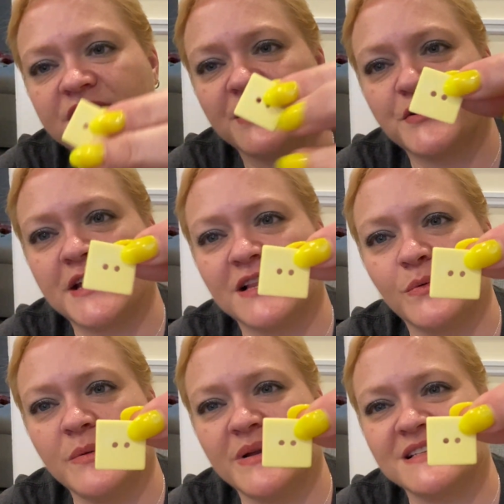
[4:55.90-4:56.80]
another yellow
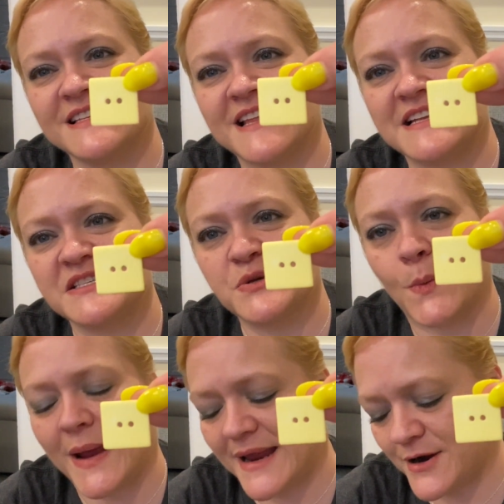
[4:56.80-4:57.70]
one, but it's in that
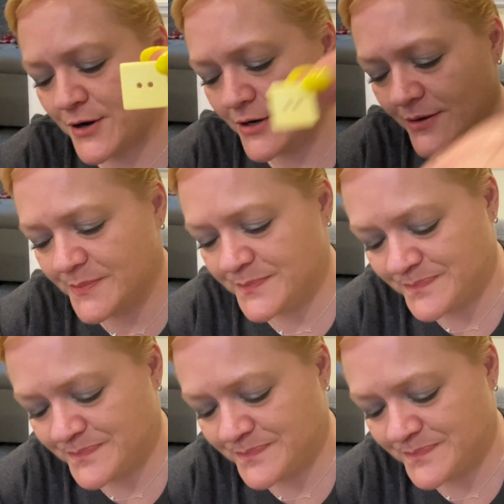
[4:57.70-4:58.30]
square.